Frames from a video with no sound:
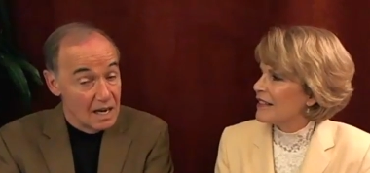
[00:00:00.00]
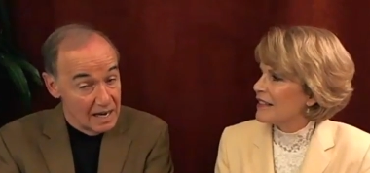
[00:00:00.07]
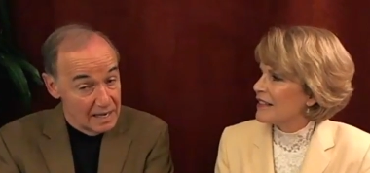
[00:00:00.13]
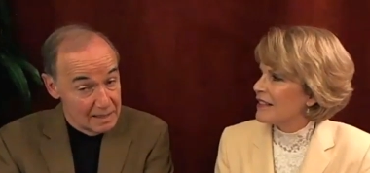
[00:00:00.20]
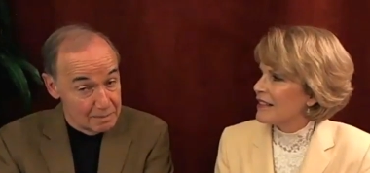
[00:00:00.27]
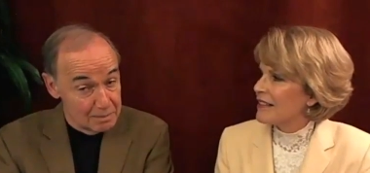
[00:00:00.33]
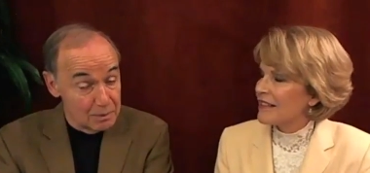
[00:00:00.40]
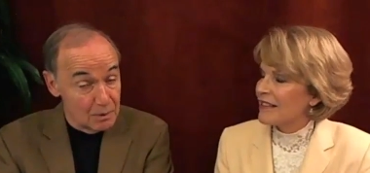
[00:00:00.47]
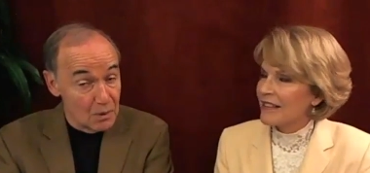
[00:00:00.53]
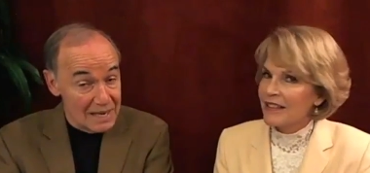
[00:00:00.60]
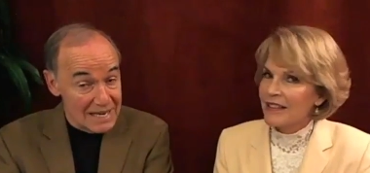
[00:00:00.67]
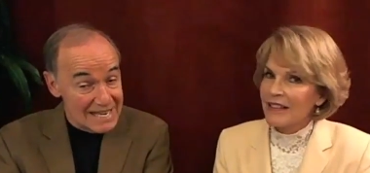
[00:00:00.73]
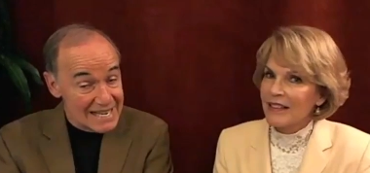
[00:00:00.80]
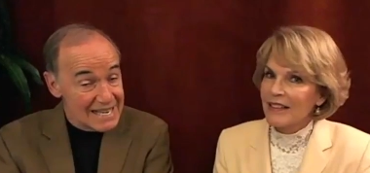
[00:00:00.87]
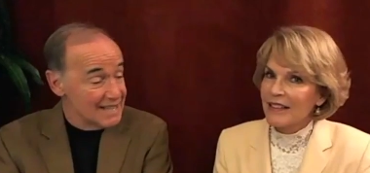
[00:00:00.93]
Speaker 1: an
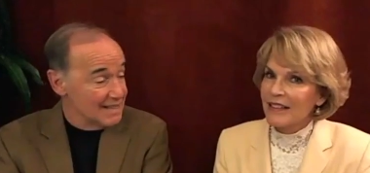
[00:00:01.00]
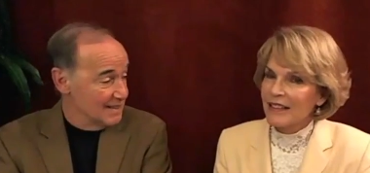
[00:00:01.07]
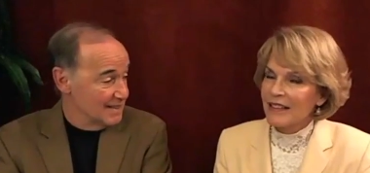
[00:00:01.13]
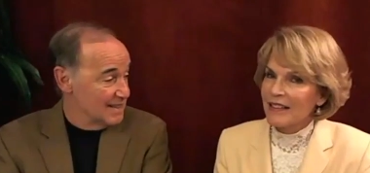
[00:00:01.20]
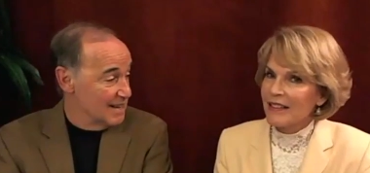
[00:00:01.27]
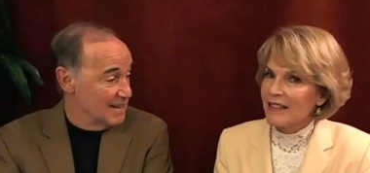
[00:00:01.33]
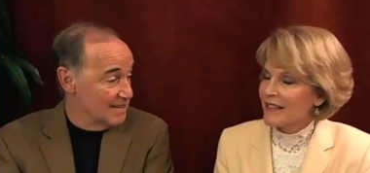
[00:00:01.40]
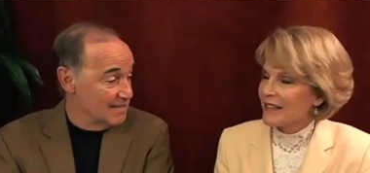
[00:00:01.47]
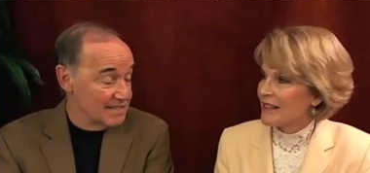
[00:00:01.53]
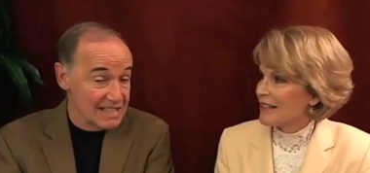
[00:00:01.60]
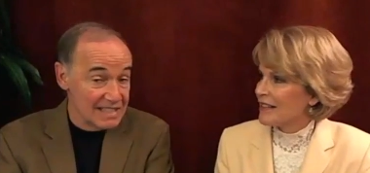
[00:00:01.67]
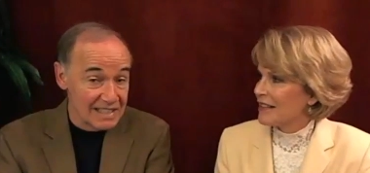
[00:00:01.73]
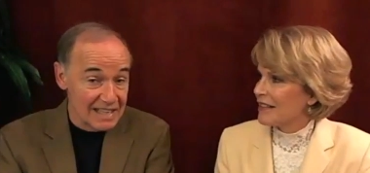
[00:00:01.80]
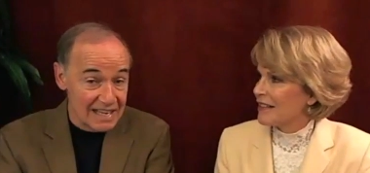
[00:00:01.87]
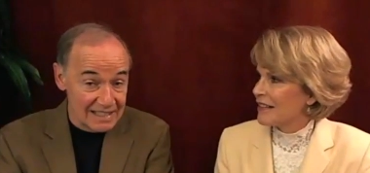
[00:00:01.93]
employee of
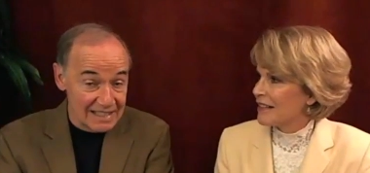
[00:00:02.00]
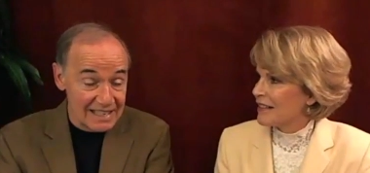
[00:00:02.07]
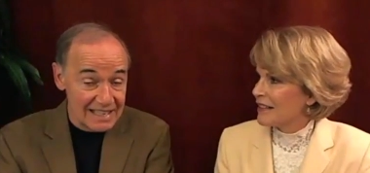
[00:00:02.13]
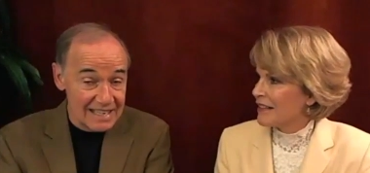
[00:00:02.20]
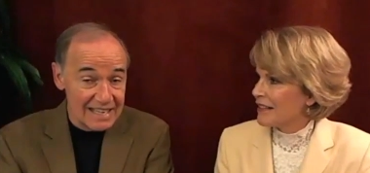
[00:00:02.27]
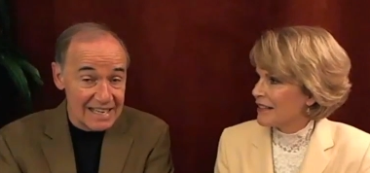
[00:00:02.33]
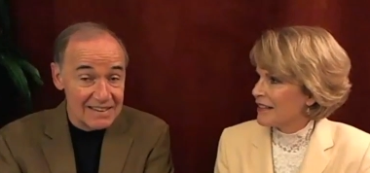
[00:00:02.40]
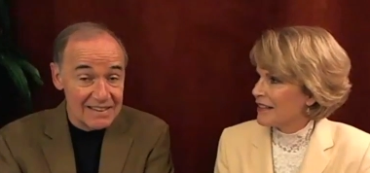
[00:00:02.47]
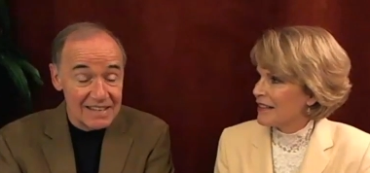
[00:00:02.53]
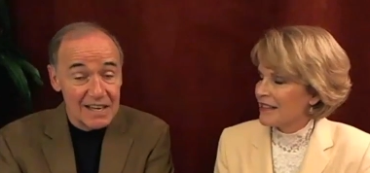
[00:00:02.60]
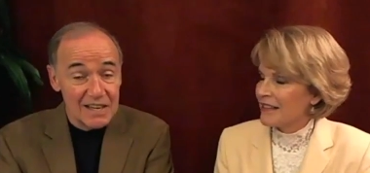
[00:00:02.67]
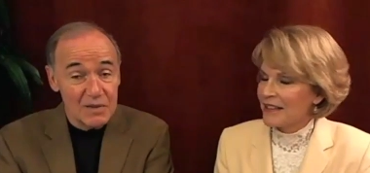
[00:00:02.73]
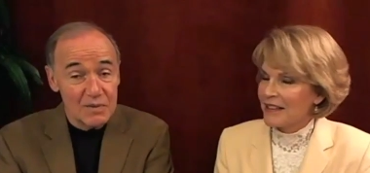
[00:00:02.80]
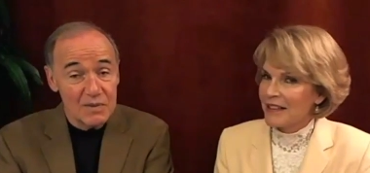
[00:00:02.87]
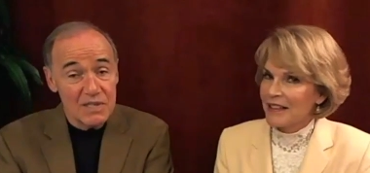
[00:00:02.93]
Eli Lilly, and the
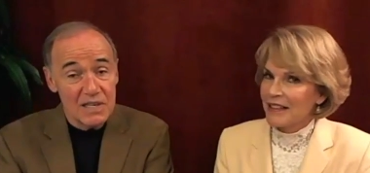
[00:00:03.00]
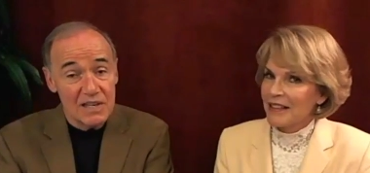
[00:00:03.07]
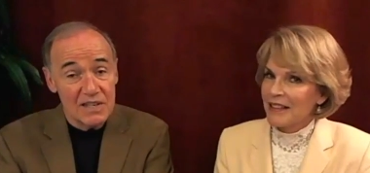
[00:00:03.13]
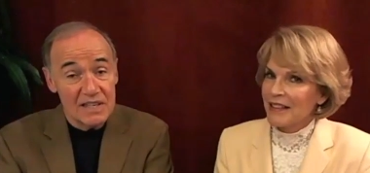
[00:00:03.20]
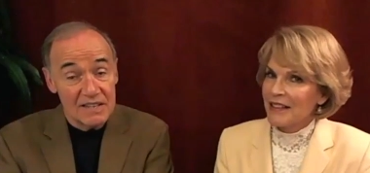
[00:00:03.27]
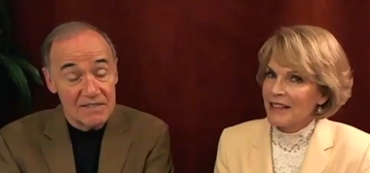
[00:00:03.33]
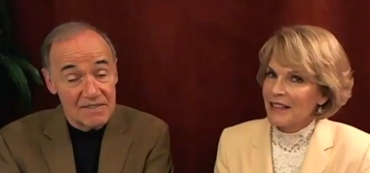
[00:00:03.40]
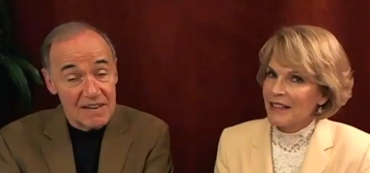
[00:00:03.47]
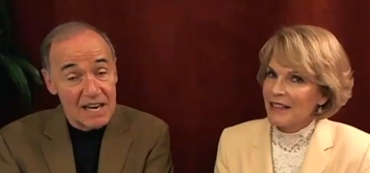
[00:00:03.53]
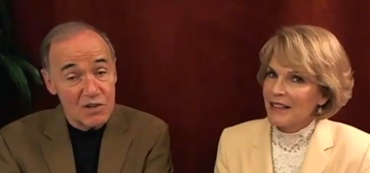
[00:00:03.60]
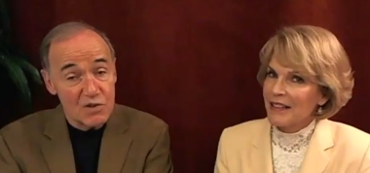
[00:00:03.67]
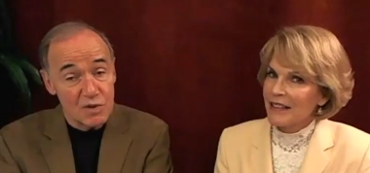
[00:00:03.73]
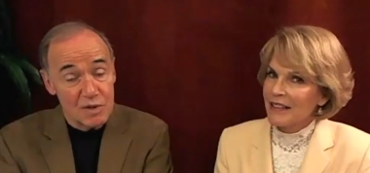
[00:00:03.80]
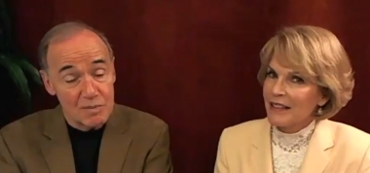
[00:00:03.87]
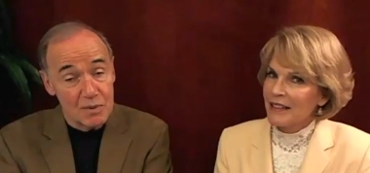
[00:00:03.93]
other was on the
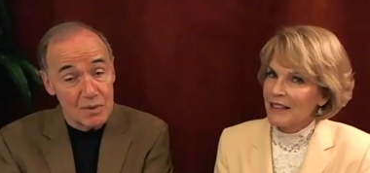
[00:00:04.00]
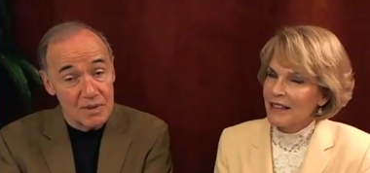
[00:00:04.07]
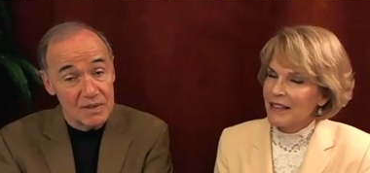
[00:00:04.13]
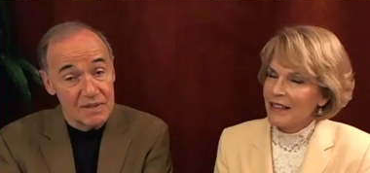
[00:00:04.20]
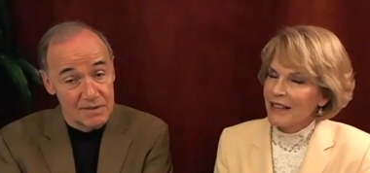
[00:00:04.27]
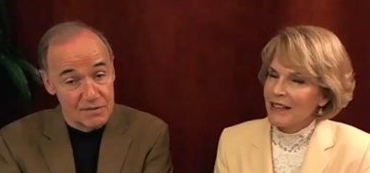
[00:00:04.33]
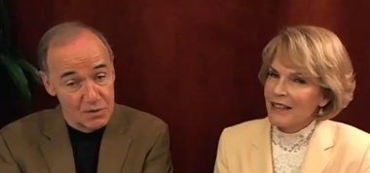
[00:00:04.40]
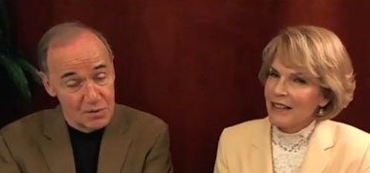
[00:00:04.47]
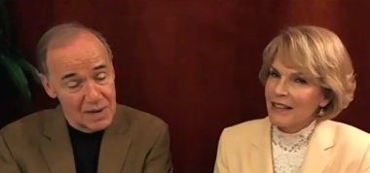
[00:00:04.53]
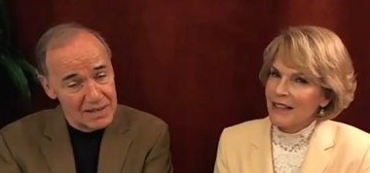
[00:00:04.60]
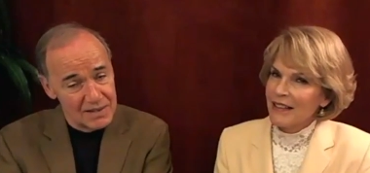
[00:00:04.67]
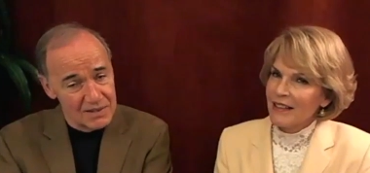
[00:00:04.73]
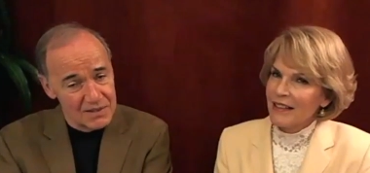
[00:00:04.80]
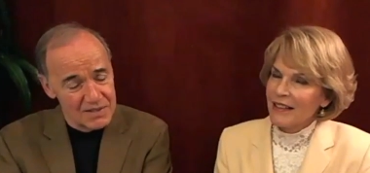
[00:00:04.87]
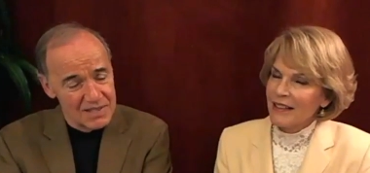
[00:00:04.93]
advisory board of
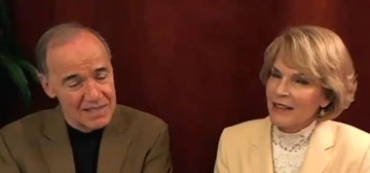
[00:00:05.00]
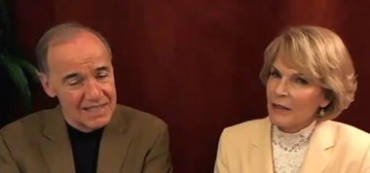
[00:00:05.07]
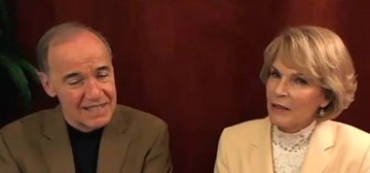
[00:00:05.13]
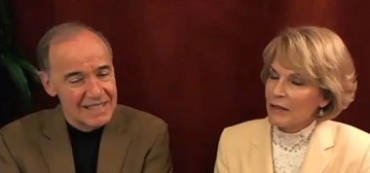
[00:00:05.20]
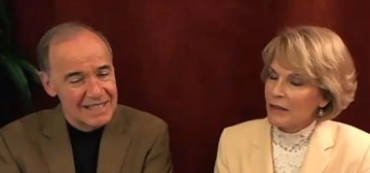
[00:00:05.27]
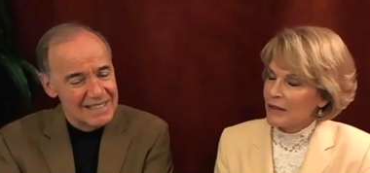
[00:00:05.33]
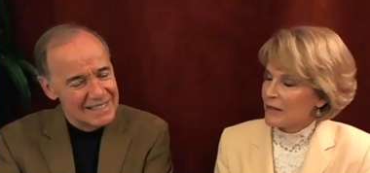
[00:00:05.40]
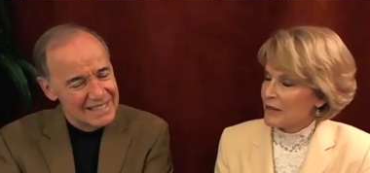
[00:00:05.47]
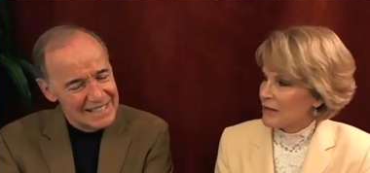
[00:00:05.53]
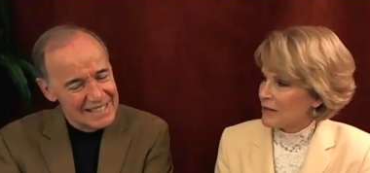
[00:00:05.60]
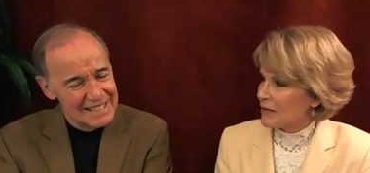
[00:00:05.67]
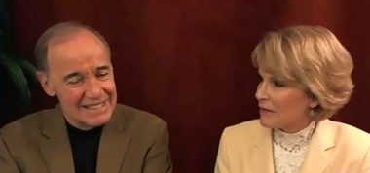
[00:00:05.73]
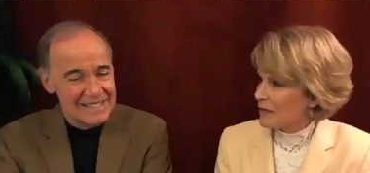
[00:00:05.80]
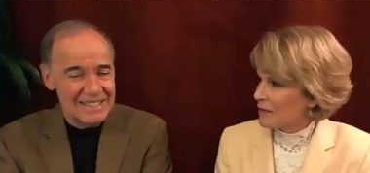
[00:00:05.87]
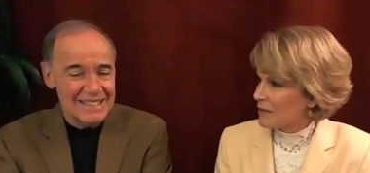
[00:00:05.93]
directors. Now,